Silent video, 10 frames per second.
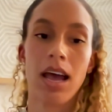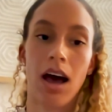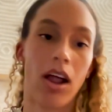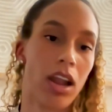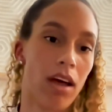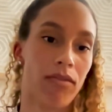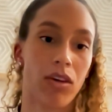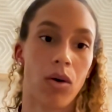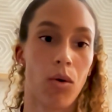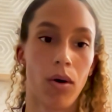on and off
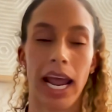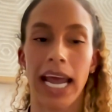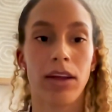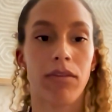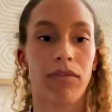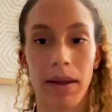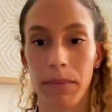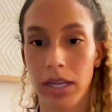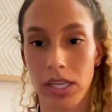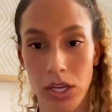the court, and their
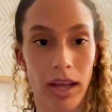families too.